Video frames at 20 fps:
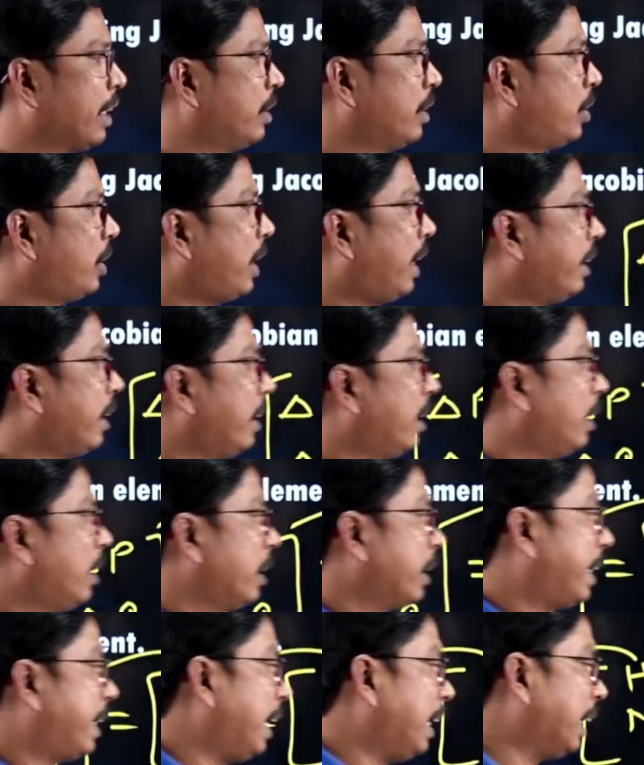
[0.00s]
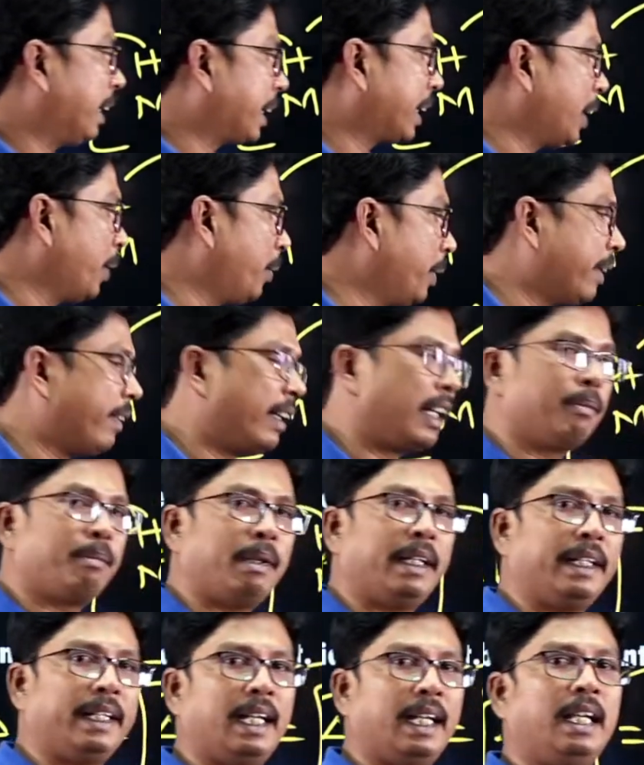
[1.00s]
So that del Q divided
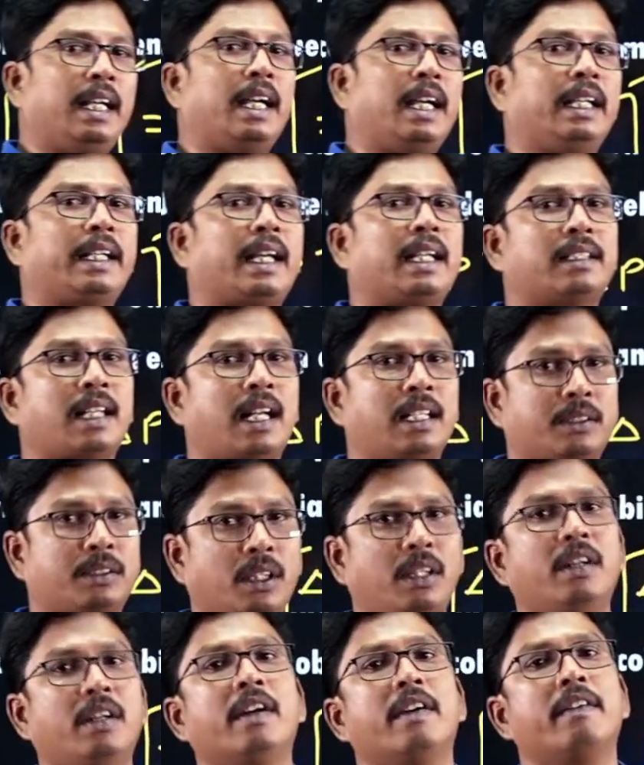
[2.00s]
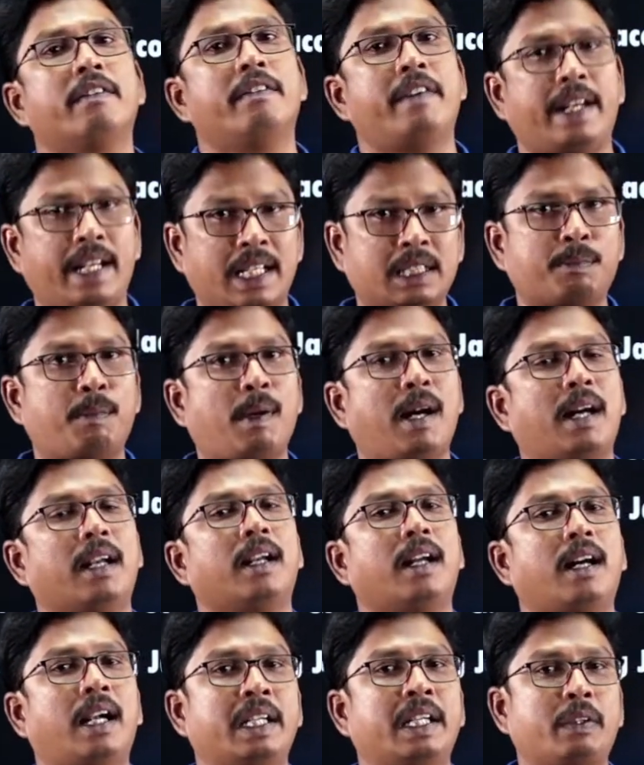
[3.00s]
by del delta is also very
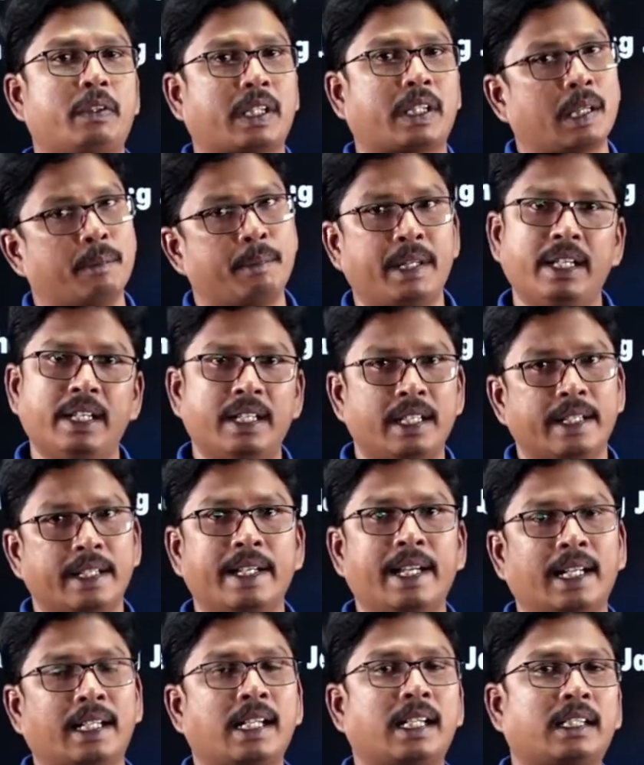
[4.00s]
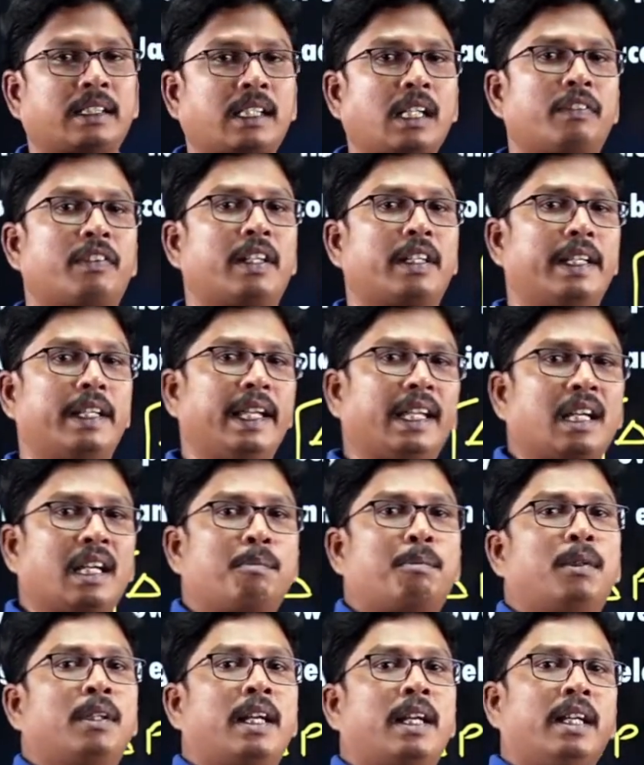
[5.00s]
small and can be neglected for
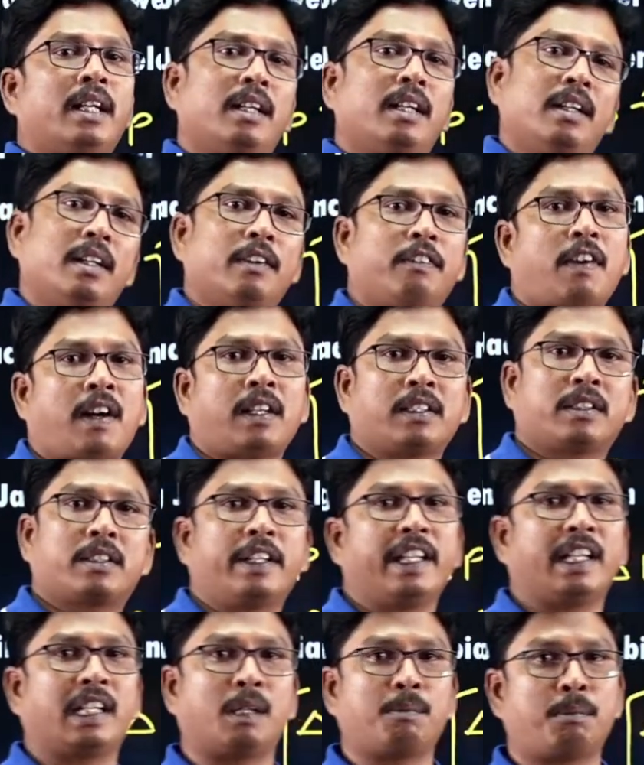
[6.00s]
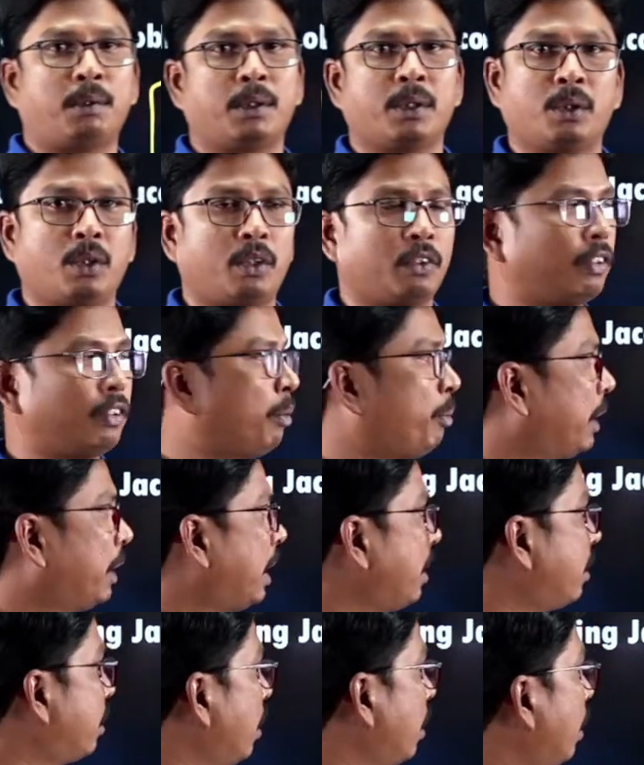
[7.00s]
decoupled and fast decoupled load flow
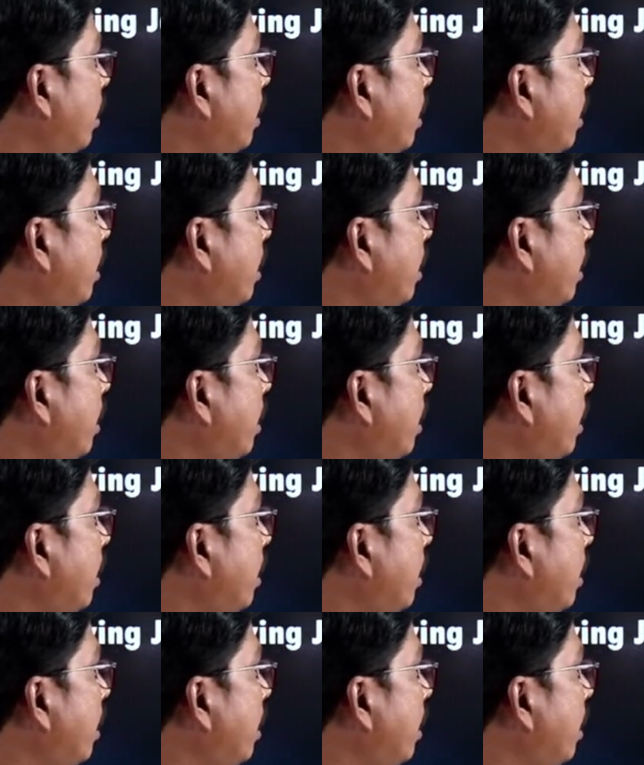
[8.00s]
methods.